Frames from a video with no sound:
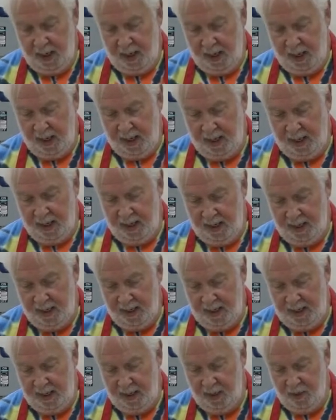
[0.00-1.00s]
uh,
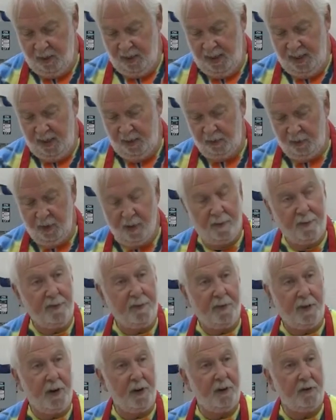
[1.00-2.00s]
the ingredients, the
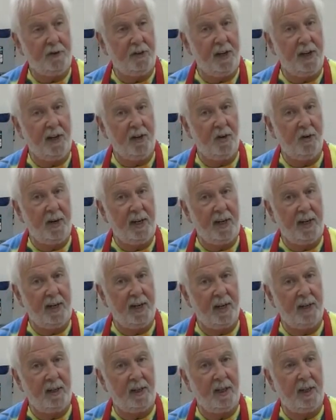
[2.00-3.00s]
first
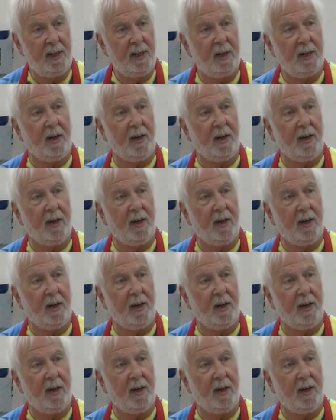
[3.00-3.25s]
ingredient